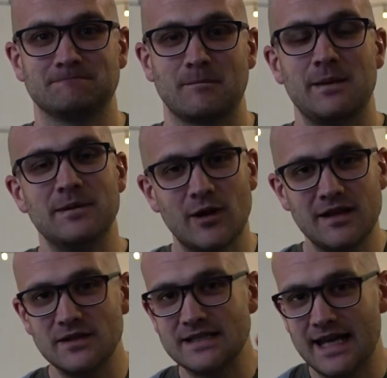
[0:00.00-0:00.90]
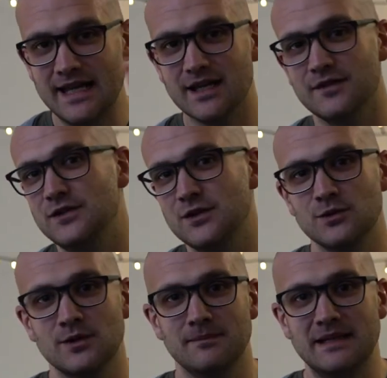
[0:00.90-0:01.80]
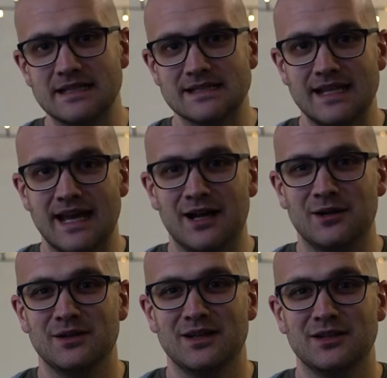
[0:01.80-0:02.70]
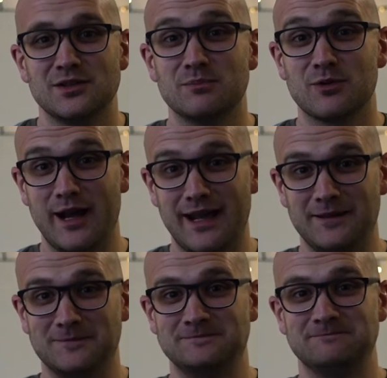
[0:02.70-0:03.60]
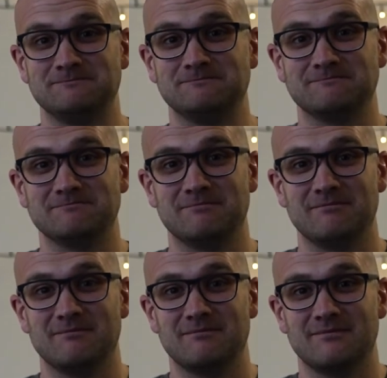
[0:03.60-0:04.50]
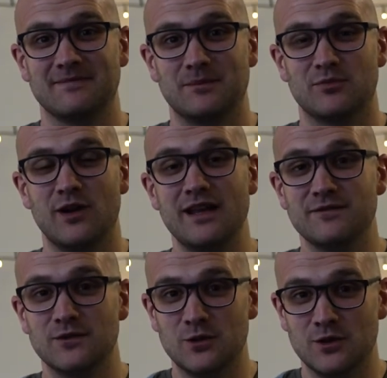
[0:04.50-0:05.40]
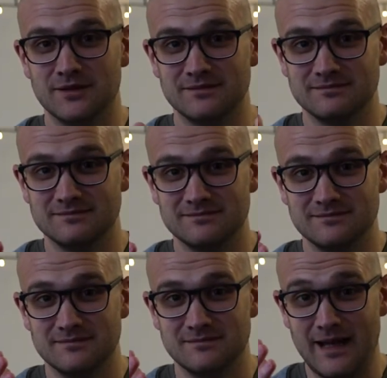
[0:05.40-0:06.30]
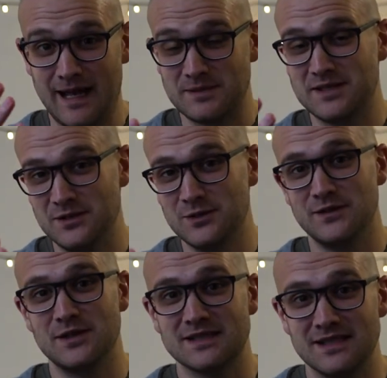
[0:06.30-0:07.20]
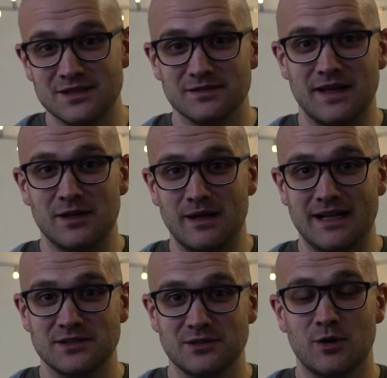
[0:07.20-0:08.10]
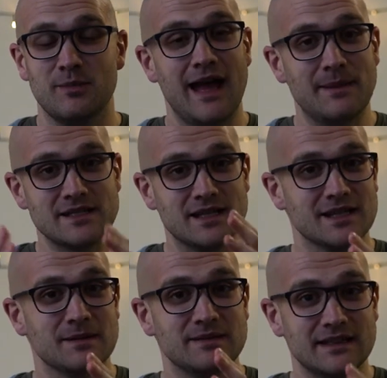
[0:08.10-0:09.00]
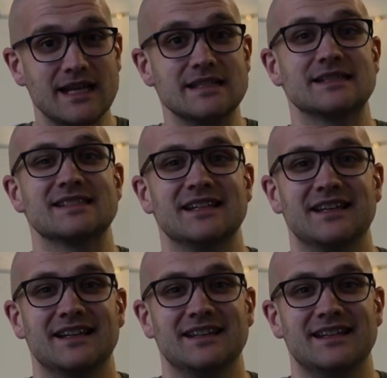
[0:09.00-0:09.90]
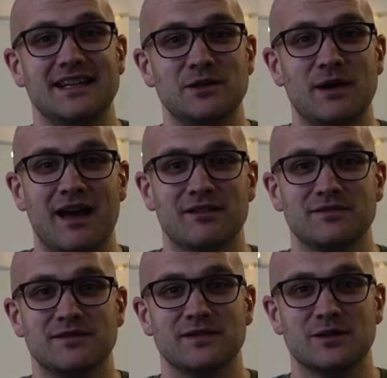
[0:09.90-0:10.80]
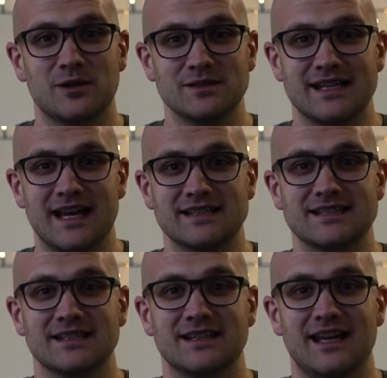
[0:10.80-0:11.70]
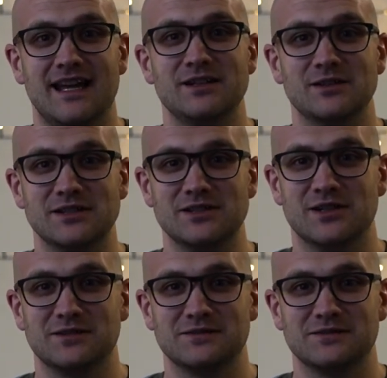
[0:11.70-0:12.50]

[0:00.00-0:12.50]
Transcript: It'd be great if you could take a few minutes now to pray. Pray for perhaps the universities of Vanuatu or perhaps another place that you have contact and knowledge of.